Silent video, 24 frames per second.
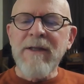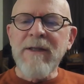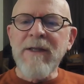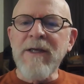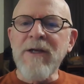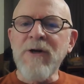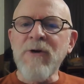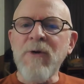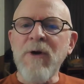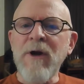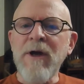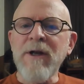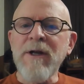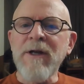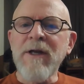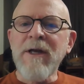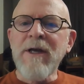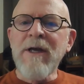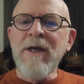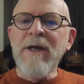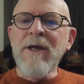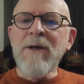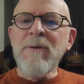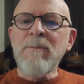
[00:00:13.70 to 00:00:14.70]
Later on,
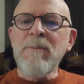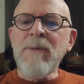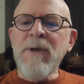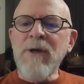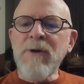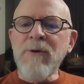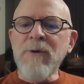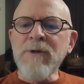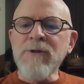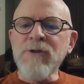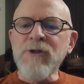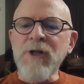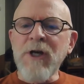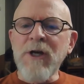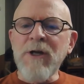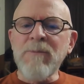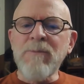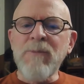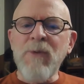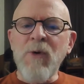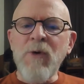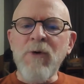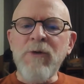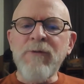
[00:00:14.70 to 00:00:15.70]
Peter and
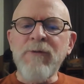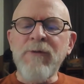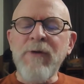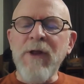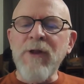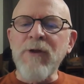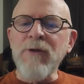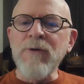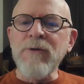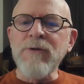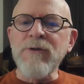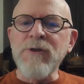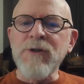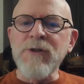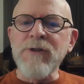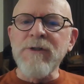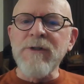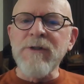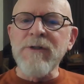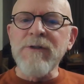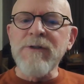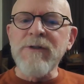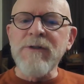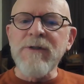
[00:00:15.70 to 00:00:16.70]
John both followed
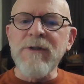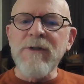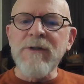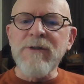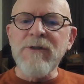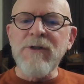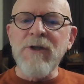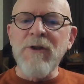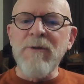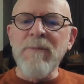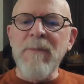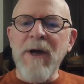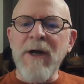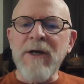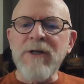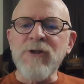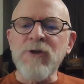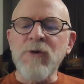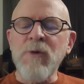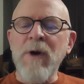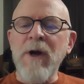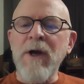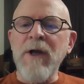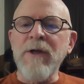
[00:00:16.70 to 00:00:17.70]
Jesus to the mock
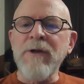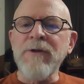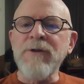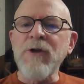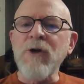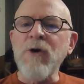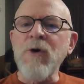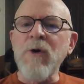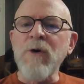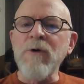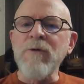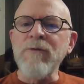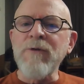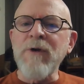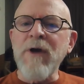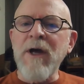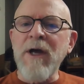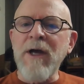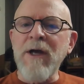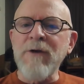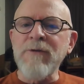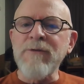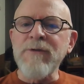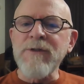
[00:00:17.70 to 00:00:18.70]
trial at the court of
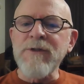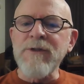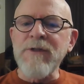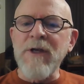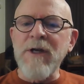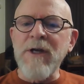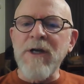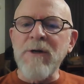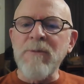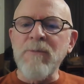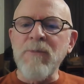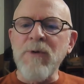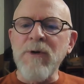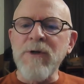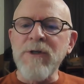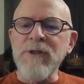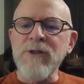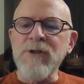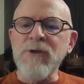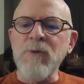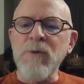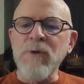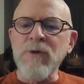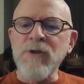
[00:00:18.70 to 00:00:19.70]
Caiaphas the high
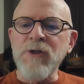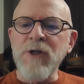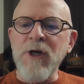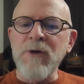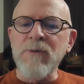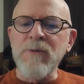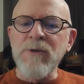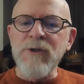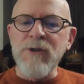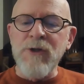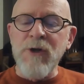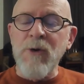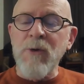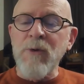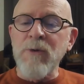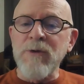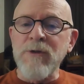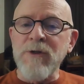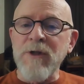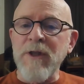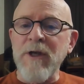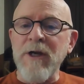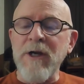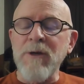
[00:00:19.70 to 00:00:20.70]
priest, where John was
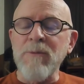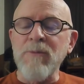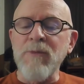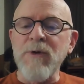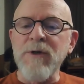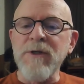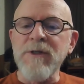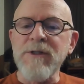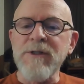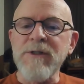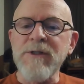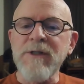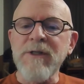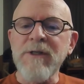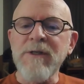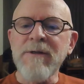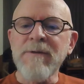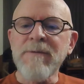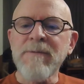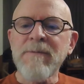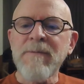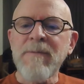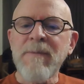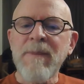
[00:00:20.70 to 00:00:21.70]
known to the high priest.
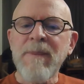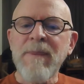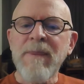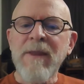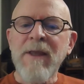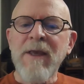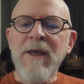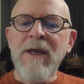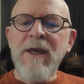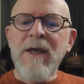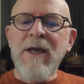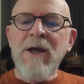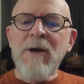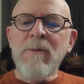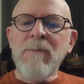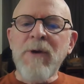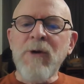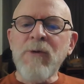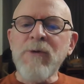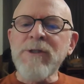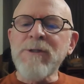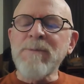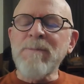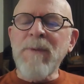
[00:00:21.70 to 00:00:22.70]

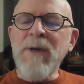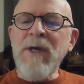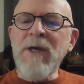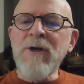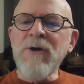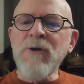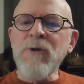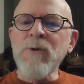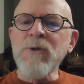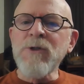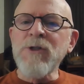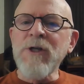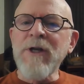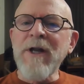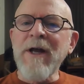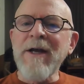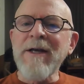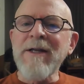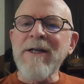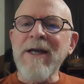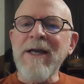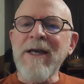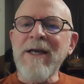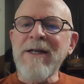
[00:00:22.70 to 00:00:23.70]
But it was Peter who
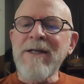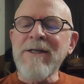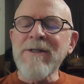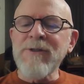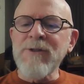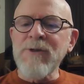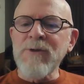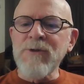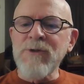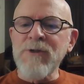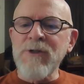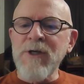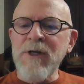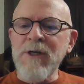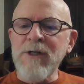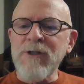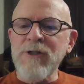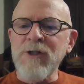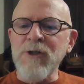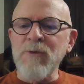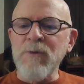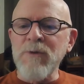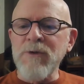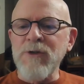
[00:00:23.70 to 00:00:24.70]
denied any
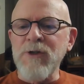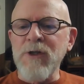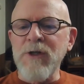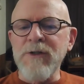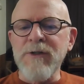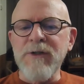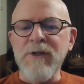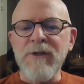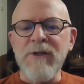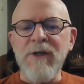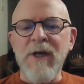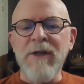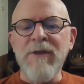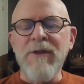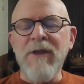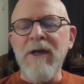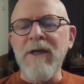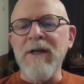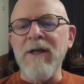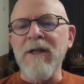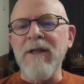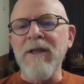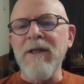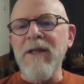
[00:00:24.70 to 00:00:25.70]
association with Jesus and
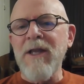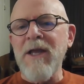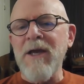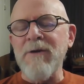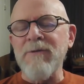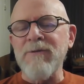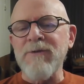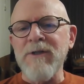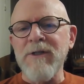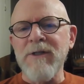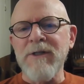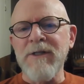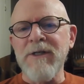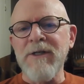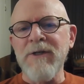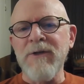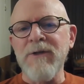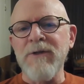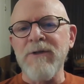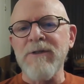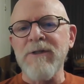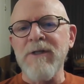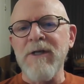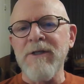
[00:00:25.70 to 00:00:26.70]
then left in
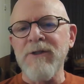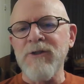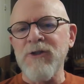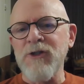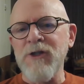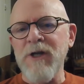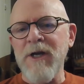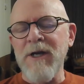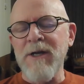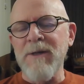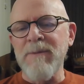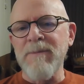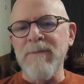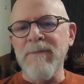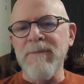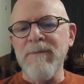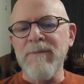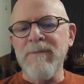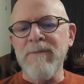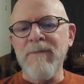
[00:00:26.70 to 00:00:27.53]
guilt and shame.